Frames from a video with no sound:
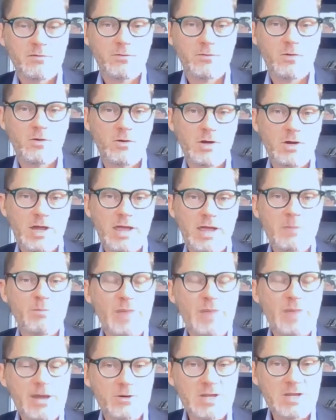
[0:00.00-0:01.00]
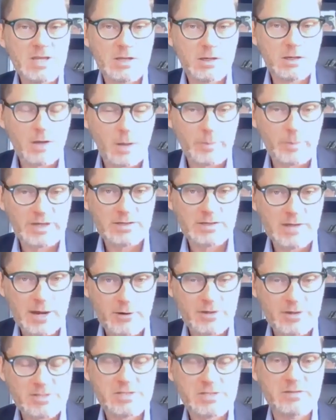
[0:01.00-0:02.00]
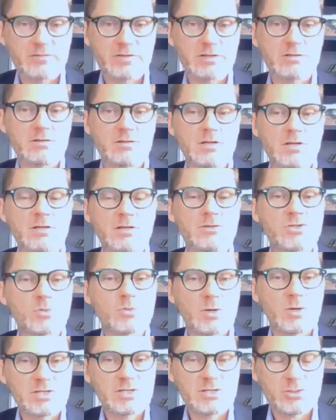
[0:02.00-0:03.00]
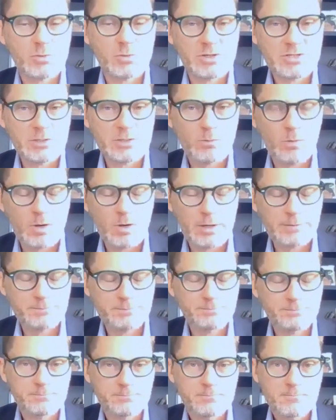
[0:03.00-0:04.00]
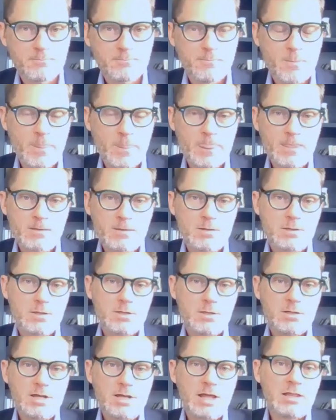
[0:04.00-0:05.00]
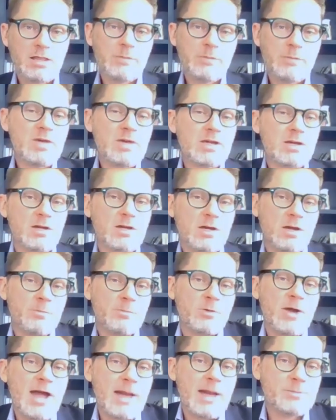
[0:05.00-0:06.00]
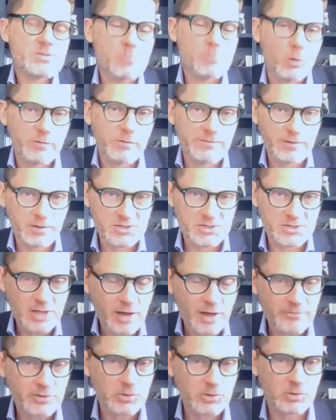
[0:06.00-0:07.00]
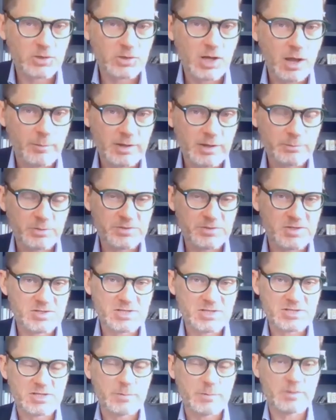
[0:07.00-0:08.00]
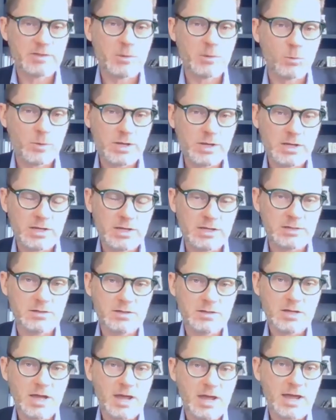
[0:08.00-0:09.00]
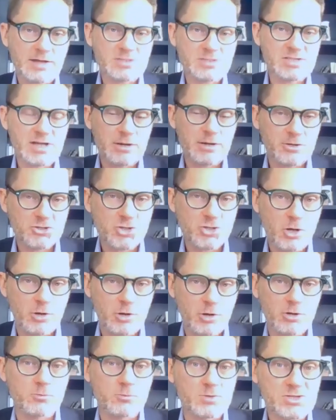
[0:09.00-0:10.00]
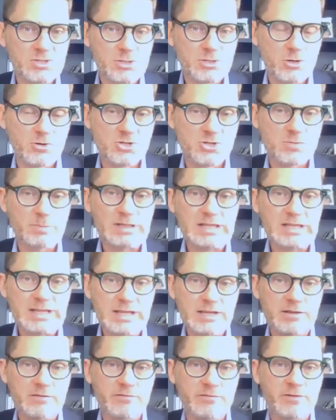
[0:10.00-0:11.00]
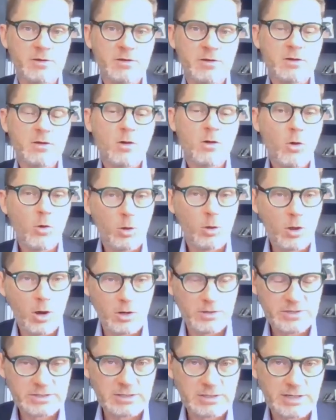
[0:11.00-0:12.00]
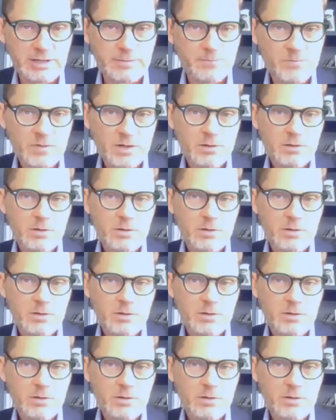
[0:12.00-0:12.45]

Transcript: for a better economic narrative in 2021. Now, let me make a perhaps more philosophical comment, but this is something that we at Standard Chartered Research believe wholeheartedly,